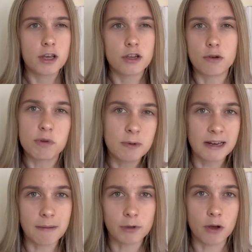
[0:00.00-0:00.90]
You know, we wouldn't
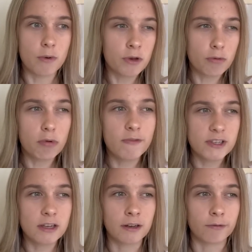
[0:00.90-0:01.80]
let him go. And all of a
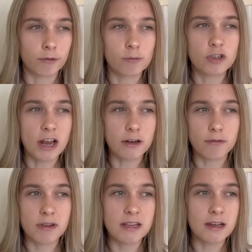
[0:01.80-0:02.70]
sudden, from
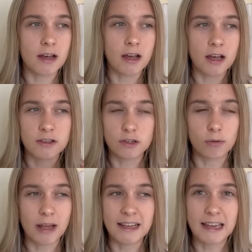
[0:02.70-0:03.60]
January until
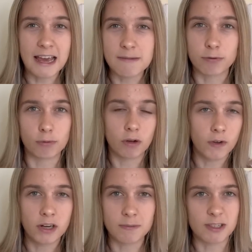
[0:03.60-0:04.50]
like April,
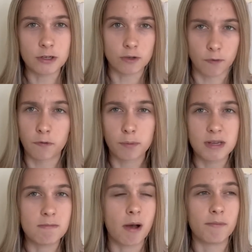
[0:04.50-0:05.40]
Cavani was injured for
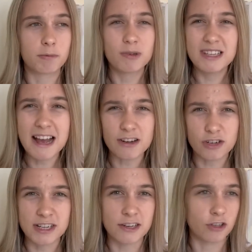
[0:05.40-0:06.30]
3 months. Was he
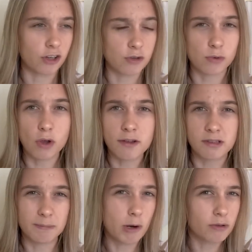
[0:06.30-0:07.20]
actually injured because he was going to
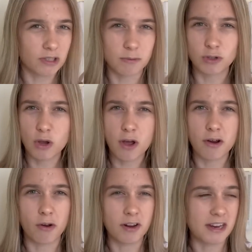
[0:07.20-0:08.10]
the boxing, he was going
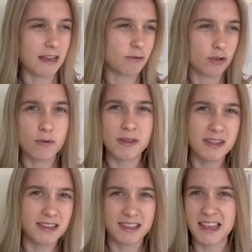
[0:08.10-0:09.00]
on holiday, he was doing
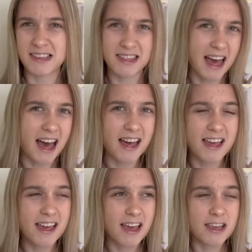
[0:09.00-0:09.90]
this, that?
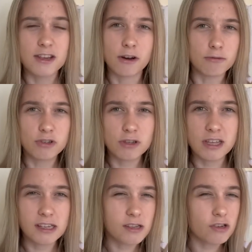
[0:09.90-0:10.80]
You know, do you
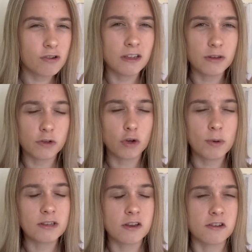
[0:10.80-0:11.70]
think it's a
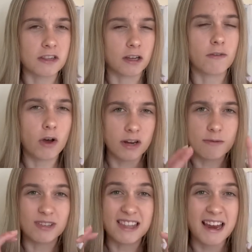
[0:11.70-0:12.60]
coincidence that Cavani
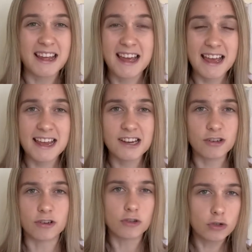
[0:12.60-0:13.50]
was then
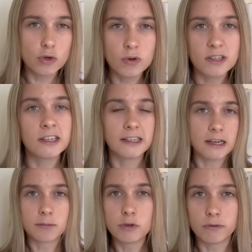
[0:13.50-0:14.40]
injured as soon as he didn't get
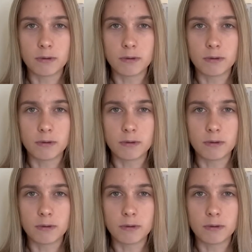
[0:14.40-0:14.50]
his move to